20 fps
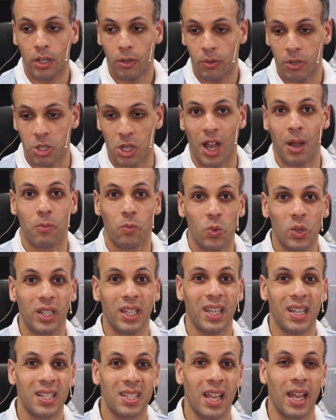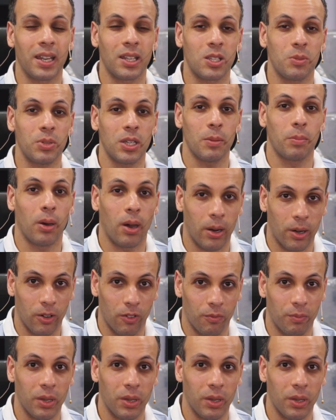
which I'm really excited to be a part of,